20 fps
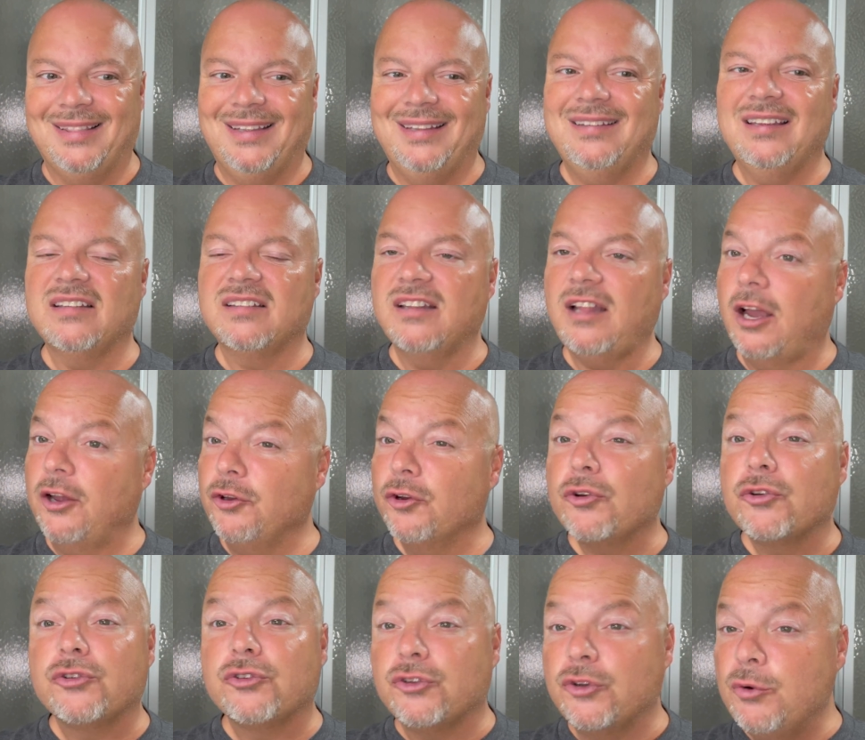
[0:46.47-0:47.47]
This is not your
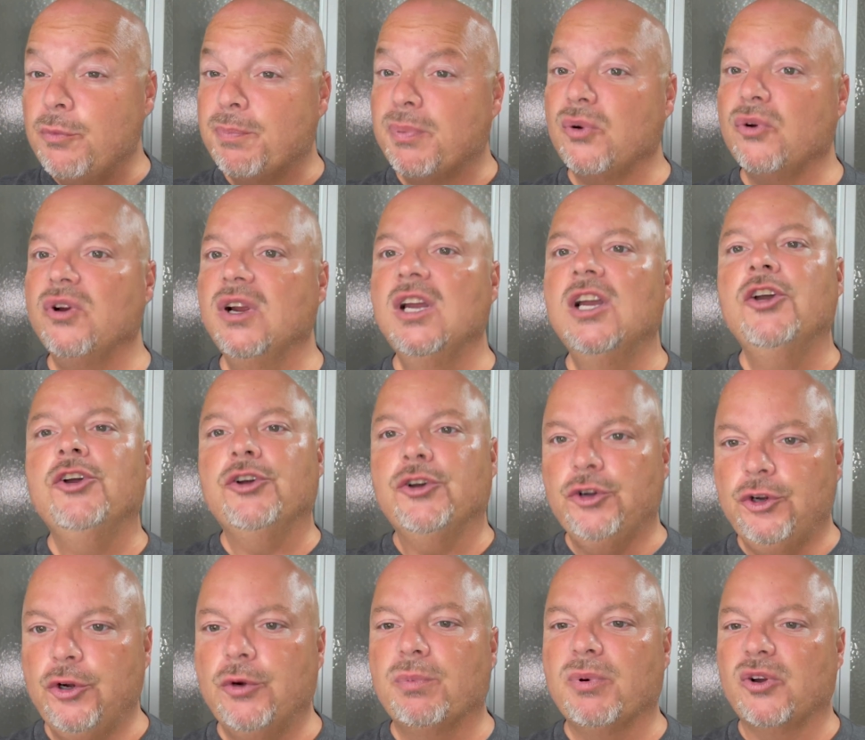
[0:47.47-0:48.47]
super
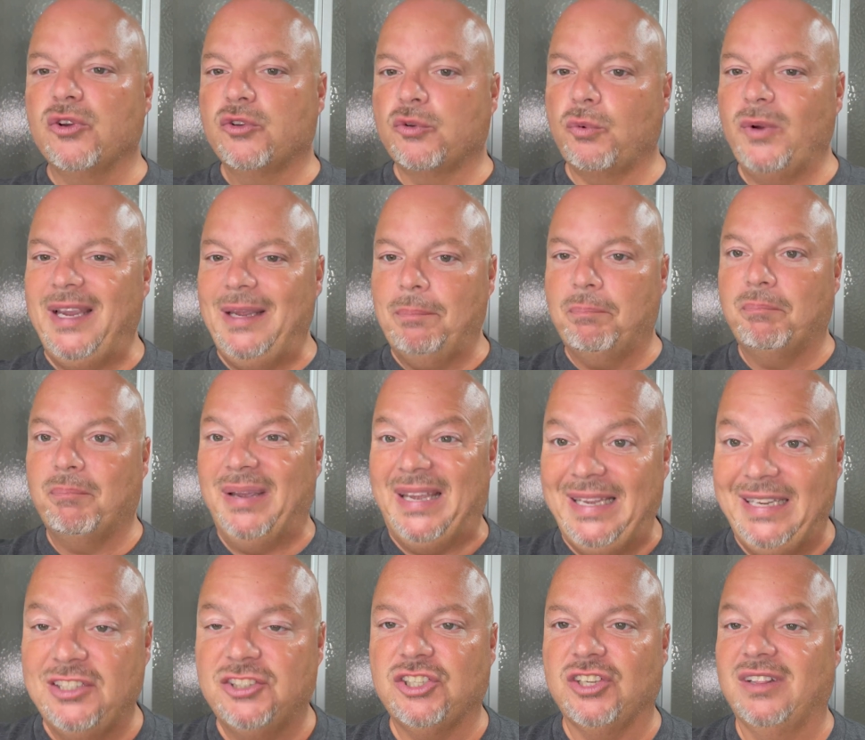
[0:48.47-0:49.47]
uber sweet peach.